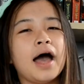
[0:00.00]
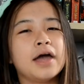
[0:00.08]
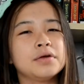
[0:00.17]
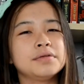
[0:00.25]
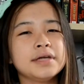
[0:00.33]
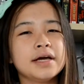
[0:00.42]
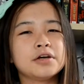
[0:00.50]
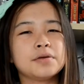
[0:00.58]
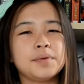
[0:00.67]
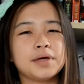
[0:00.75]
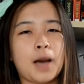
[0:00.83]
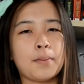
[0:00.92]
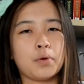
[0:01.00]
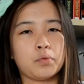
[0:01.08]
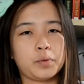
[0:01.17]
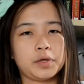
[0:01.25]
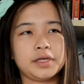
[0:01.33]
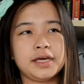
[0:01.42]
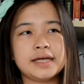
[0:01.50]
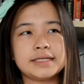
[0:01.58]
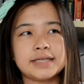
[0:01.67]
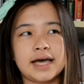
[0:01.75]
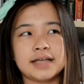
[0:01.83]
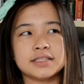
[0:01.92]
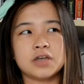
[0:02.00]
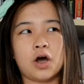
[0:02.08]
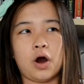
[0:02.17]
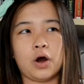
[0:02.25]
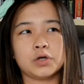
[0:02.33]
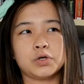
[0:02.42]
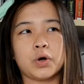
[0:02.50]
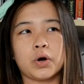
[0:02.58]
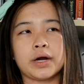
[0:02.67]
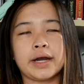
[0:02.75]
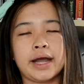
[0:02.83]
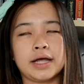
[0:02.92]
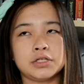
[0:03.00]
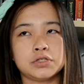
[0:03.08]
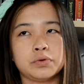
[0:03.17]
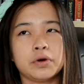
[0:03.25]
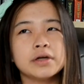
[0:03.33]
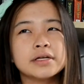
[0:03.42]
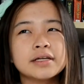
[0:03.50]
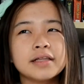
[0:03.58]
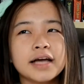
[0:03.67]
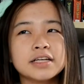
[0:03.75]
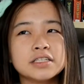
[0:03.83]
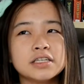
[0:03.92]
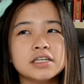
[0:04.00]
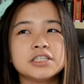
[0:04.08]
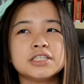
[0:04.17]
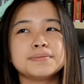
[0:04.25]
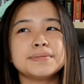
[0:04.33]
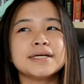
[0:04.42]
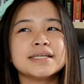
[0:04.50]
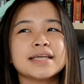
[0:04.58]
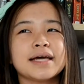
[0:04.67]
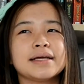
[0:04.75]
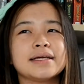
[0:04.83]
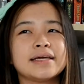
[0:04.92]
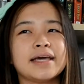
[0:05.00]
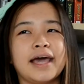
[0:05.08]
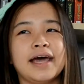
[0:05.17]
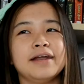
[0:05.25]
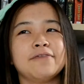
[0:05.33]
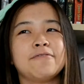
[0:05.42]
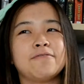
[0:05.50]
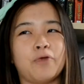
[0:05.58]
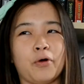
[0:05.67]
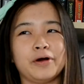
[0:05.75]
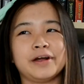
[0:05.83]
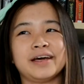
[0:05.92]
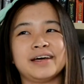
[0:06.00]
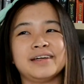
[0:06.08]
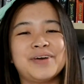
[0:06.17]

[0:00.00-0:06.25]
I don't think I could become a really intense hardcore Nendoroid collector just because I can't afford it,